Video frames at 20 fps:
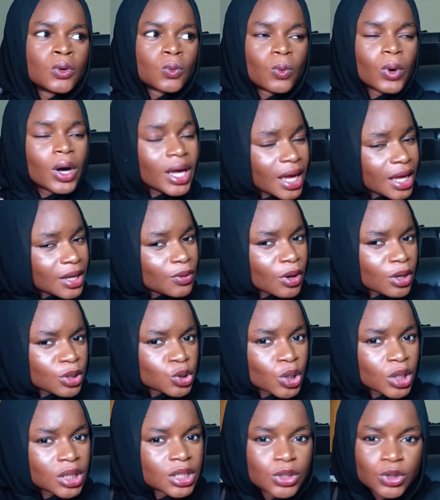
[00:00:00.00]
Why are you
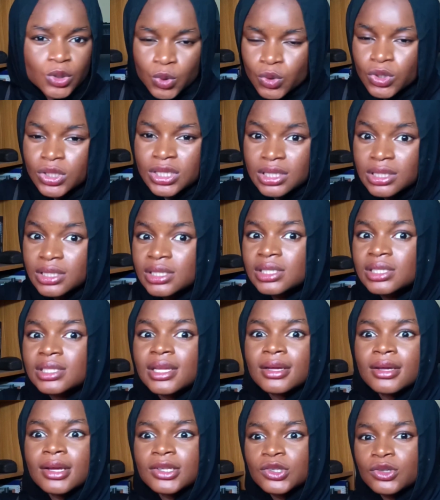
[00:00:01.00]
actually doing this thing
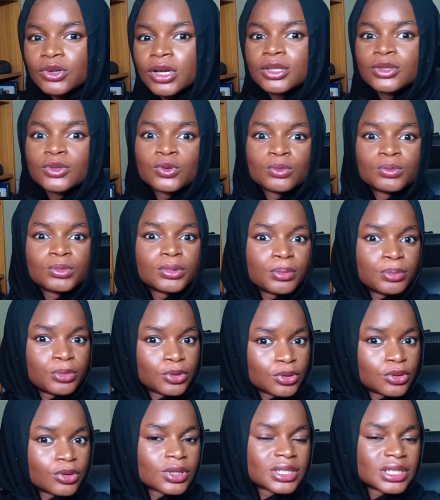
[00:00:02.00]
that you're trying to be
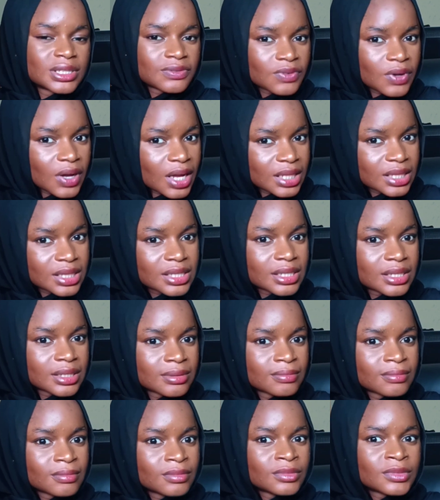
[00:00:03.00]
productive at?
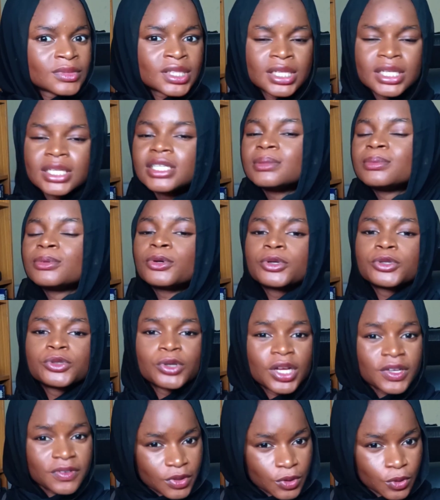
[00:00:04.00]
It's because you
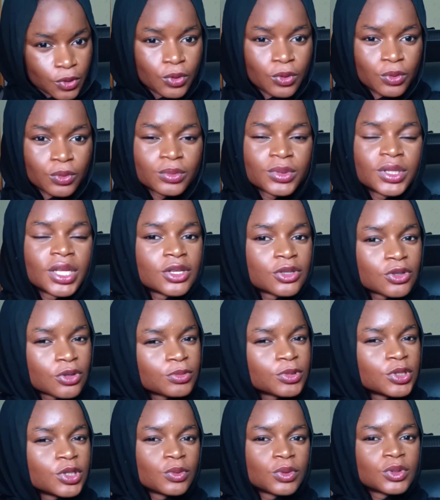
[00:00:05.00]
have a goal. There is
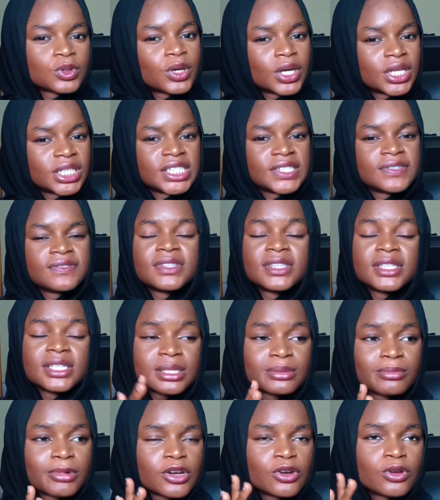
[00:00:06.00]
something you want to achieve.
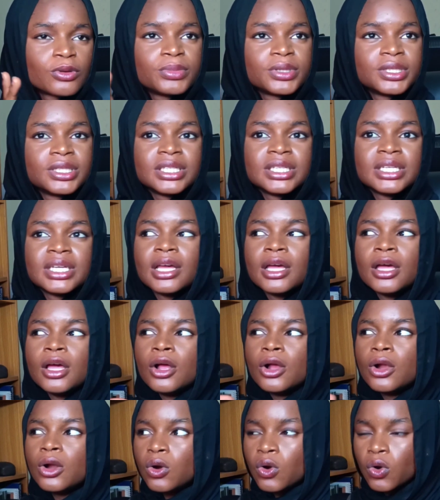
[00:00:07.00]
This might not be the
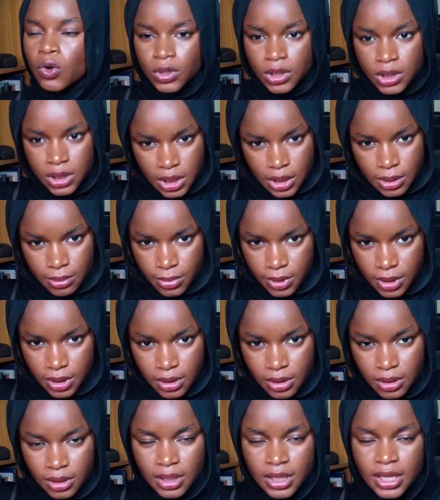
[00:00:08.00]
long-term
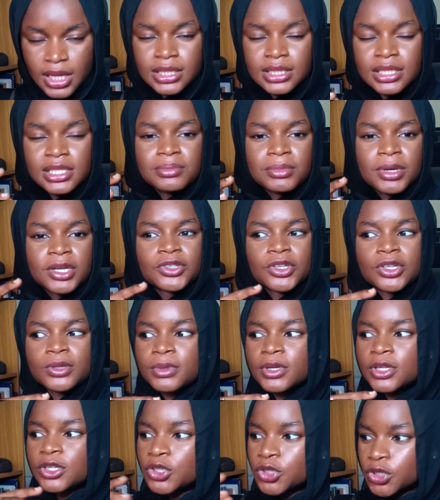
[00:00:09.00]
thing. This might just
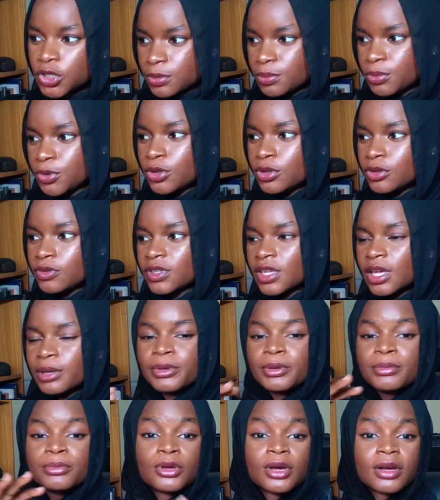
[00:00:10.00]
be a short period of time.
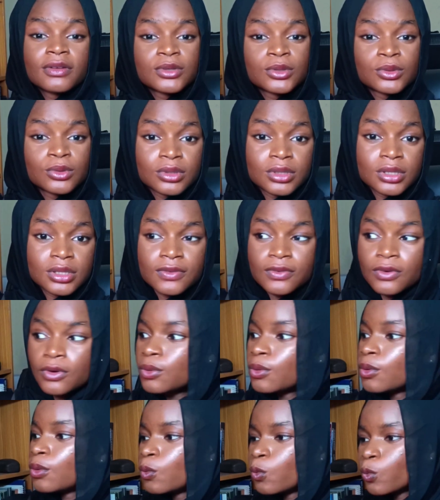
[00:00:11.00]
Maybe you have to do this
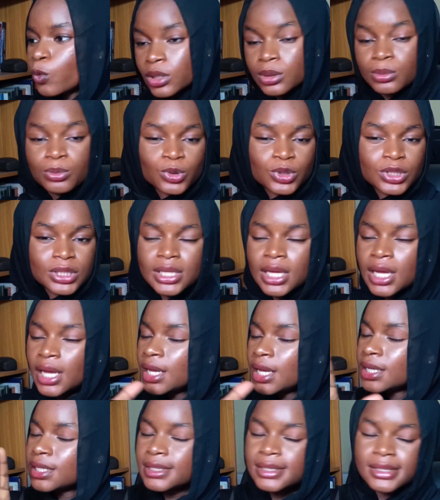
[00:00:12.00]
for 1 month,
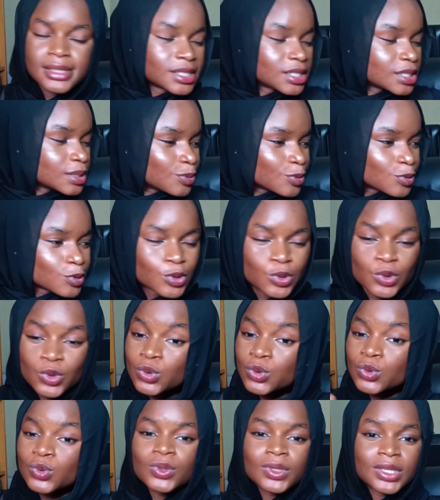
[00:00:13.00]
6 months,
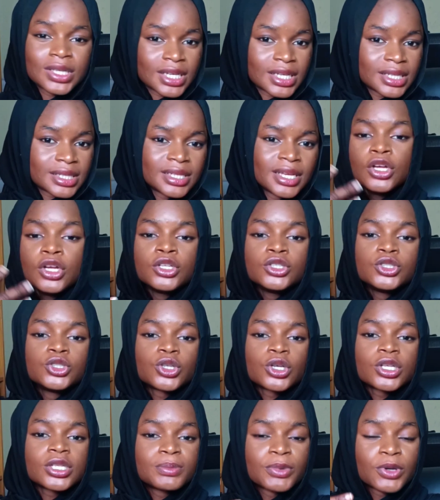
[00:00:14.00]
2 years.
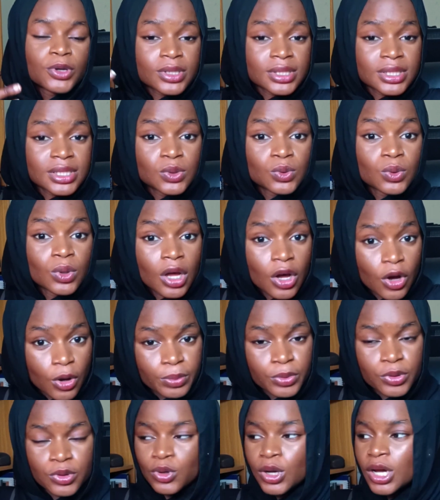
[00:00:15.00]
Just because this will
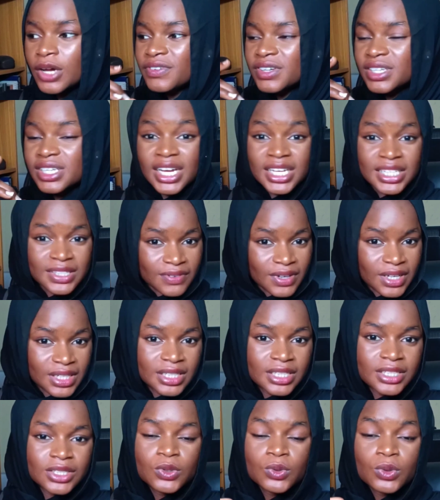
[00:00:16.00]
help you, you have an
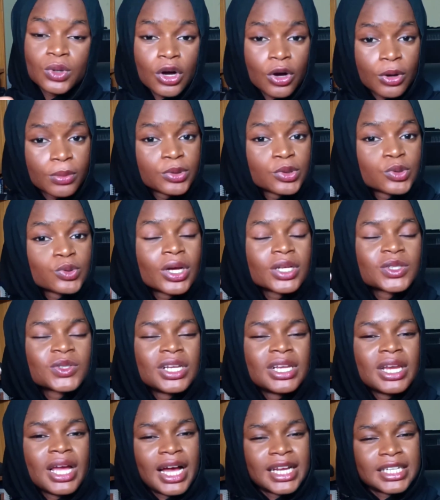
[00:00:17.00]
advantage. This will help you to
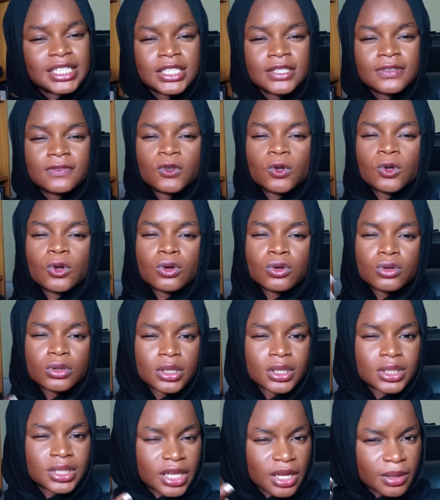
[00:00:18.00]
actually achieve your
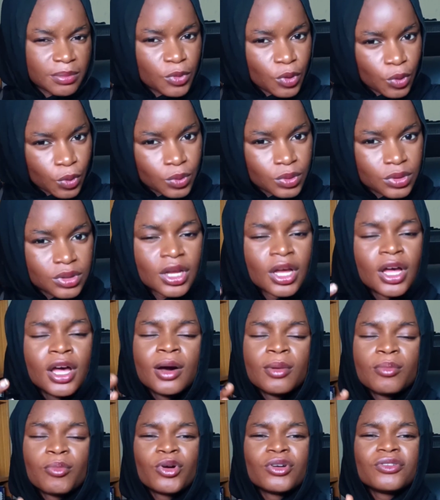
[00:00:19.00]
longer-term goals.
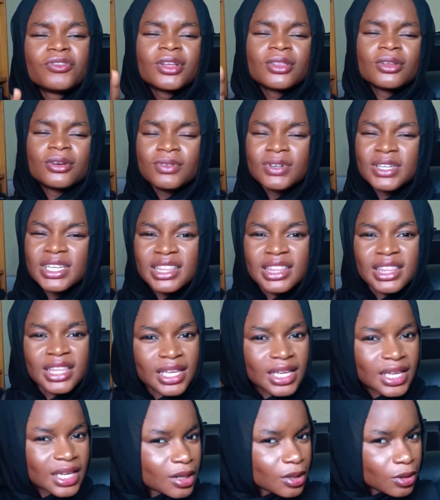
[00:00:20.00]
But if you're not really
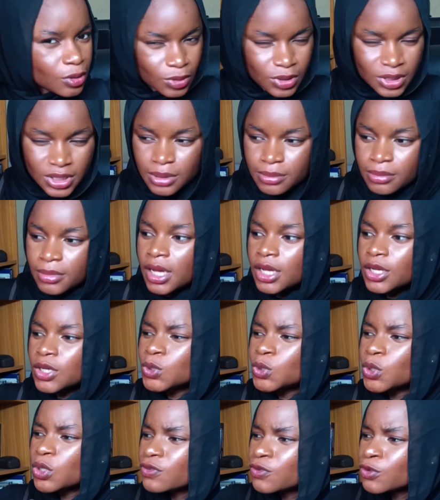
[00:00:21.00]
thinking long-term and you
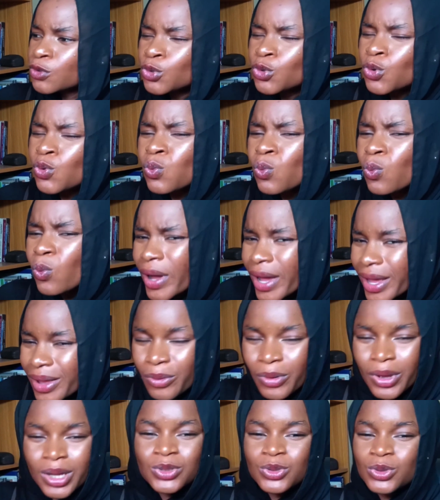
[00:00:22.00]
don't even know why
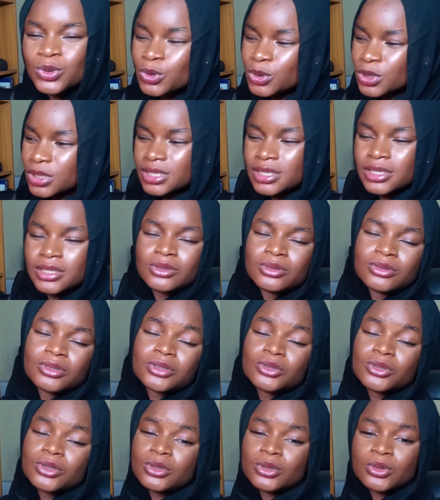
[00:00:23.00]
you are doing this, if
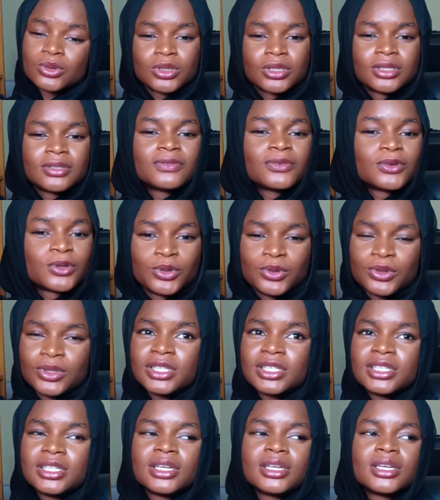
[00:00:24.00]
you're just doing it for
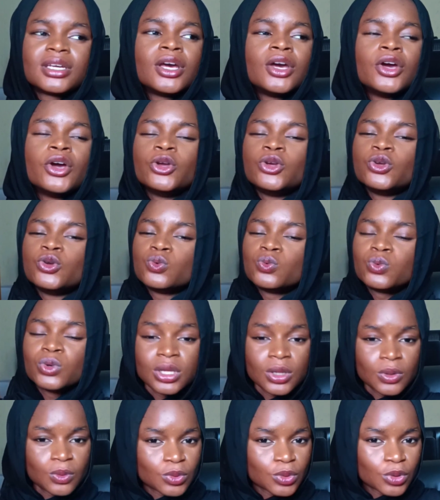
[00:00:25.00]
doing it, you
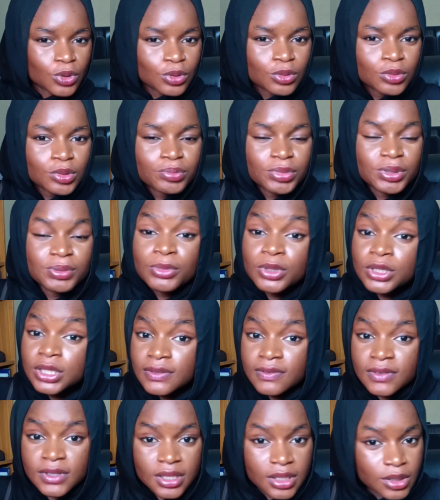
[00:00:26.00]
really will not be
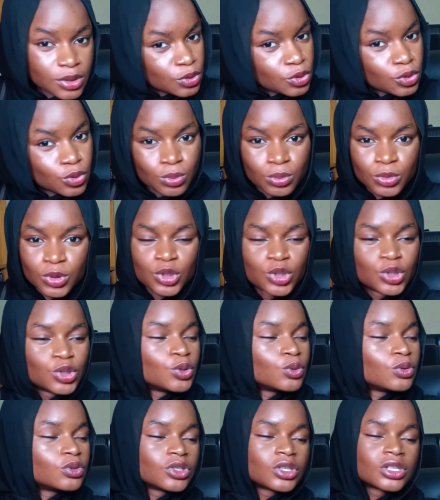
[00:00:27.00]
motivated to do much.
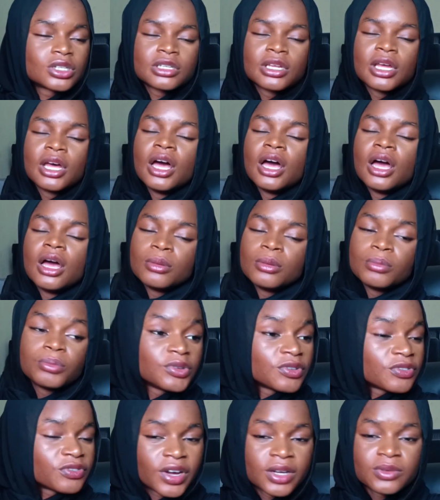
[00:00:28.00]
You will just
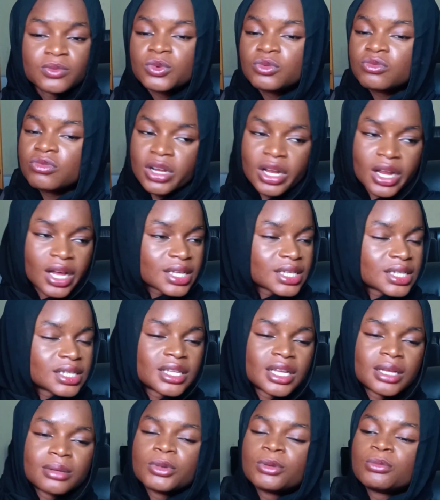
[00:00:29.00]
be fine with
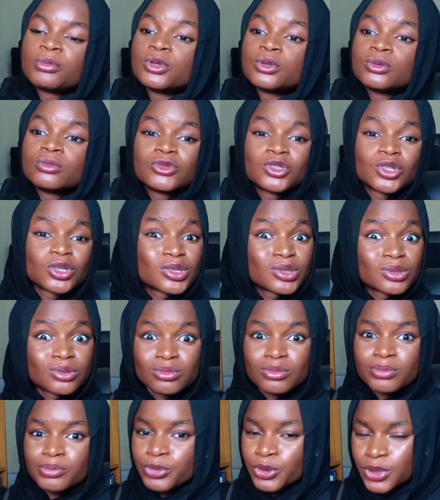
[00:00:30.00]
relaxing and maybe just
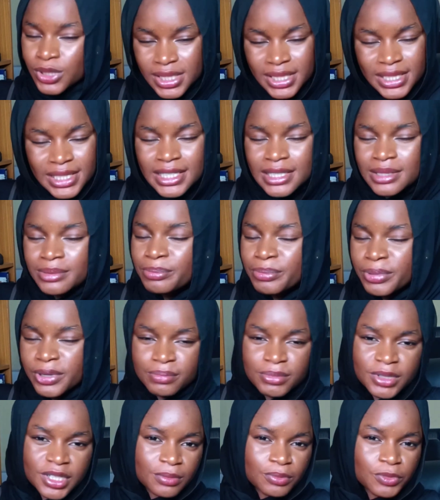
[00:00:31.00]
putting in the bare
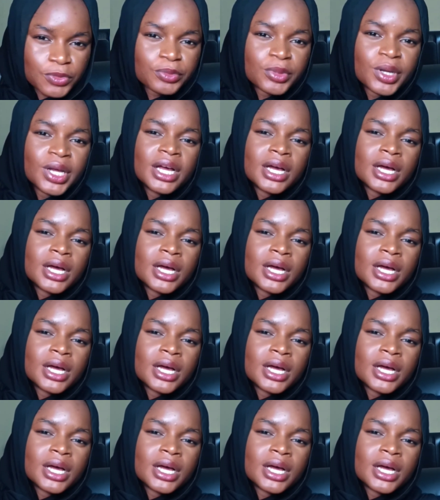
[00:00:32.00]
minimum.